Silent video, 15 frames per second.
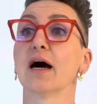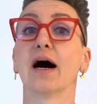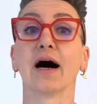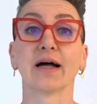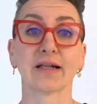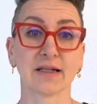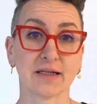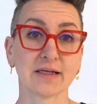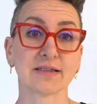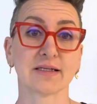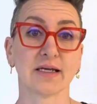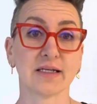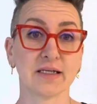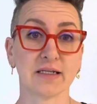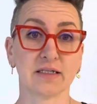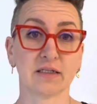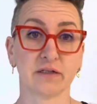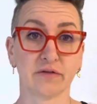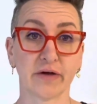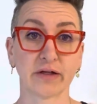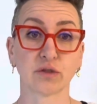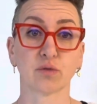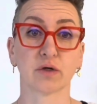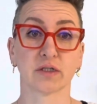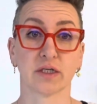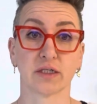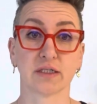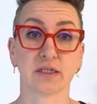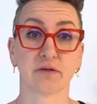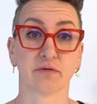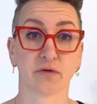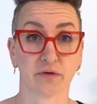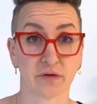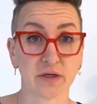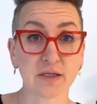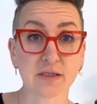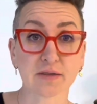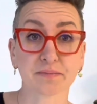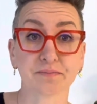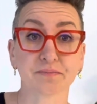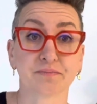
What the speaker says: unless I need it. That's what I did for this.